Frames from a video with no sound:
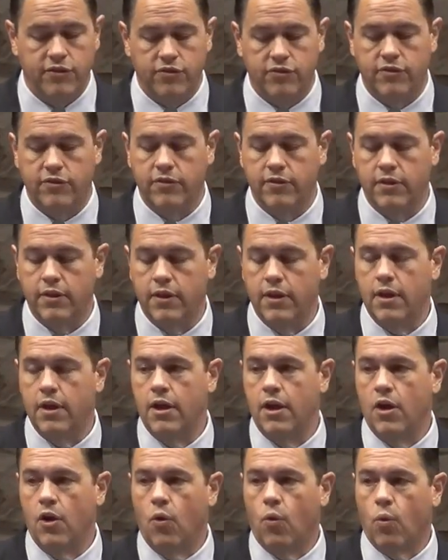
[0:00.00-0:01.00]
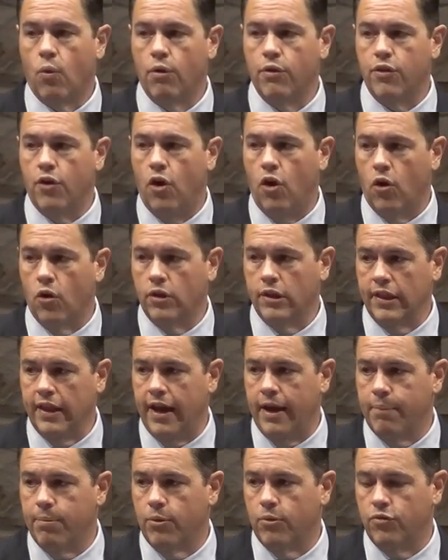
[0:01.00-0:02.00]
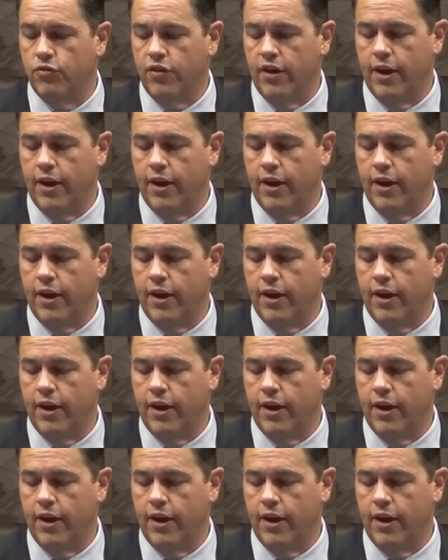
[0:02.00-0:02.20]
or the hard labors that he went through.